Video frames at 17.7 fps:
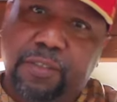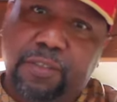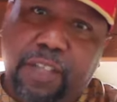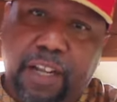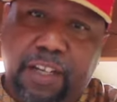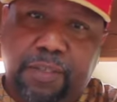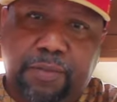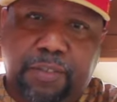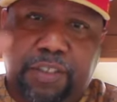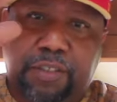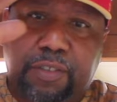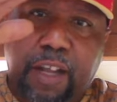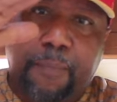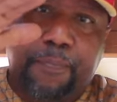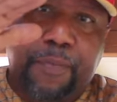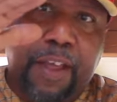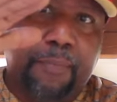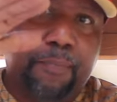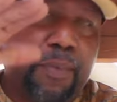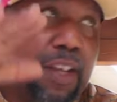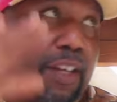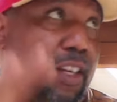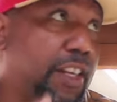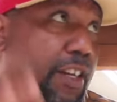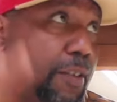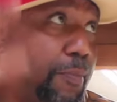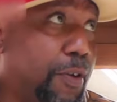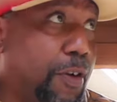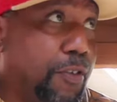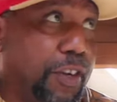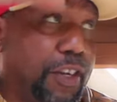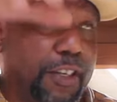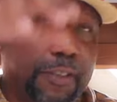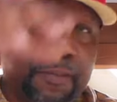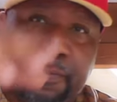like a step that big, get up
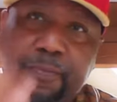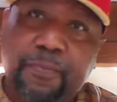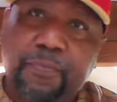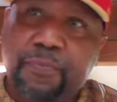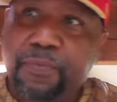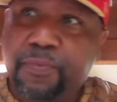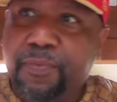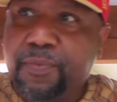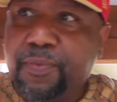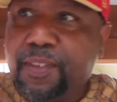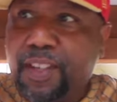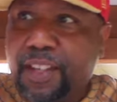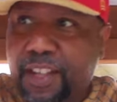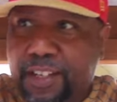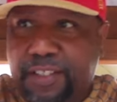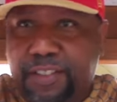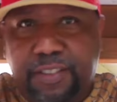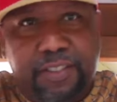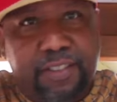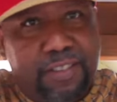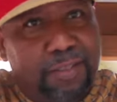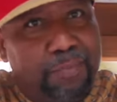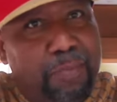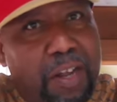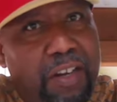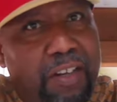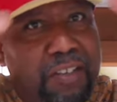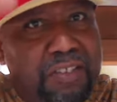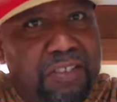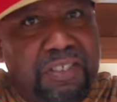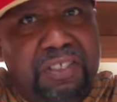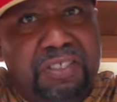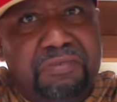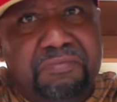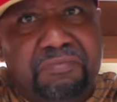on there. And it was about a
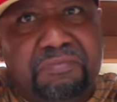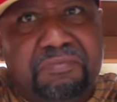good